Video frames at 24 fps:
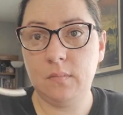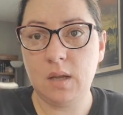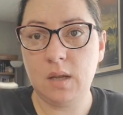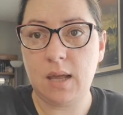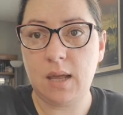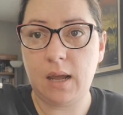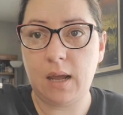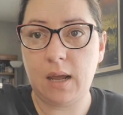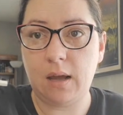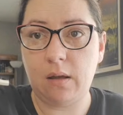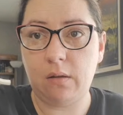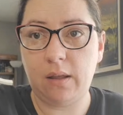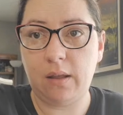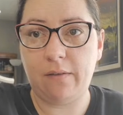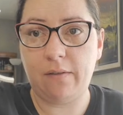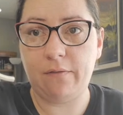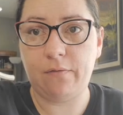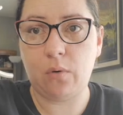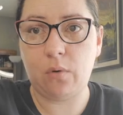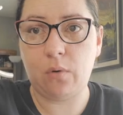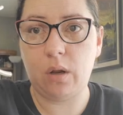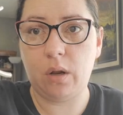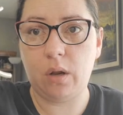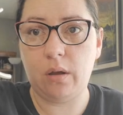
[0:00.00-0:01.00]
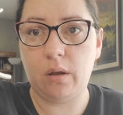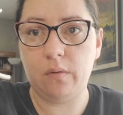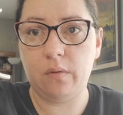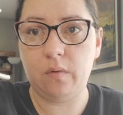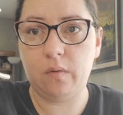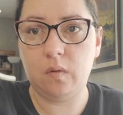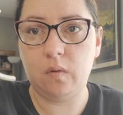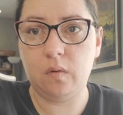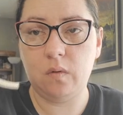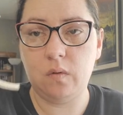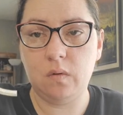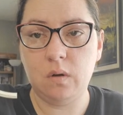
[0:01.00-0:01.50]
And I only have four of
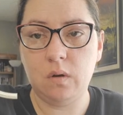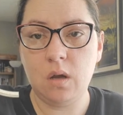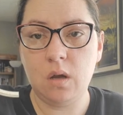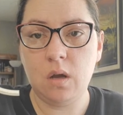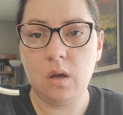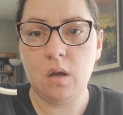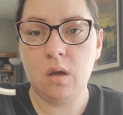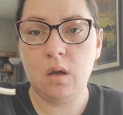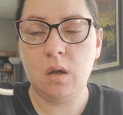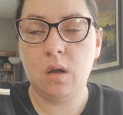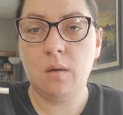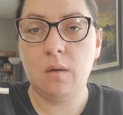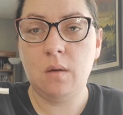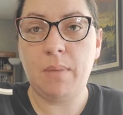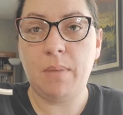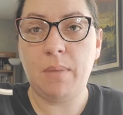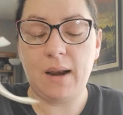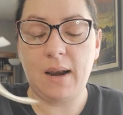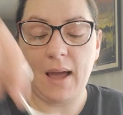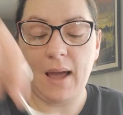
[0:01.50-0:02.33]
those. But